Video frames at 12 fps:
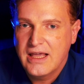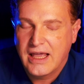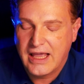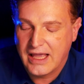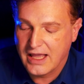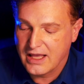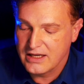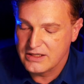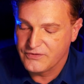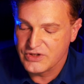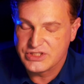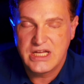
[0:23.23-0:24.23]
And
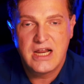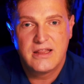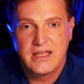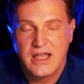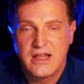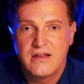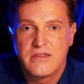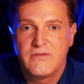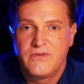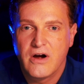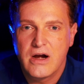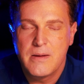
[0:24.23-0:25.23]
if you stay to the end, the
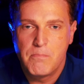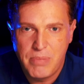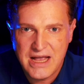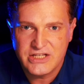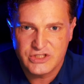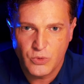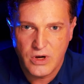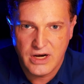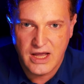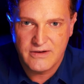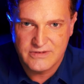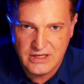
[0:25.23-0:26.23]
very best one
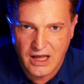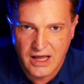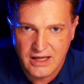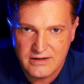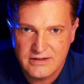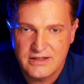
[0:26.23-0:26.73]
I've got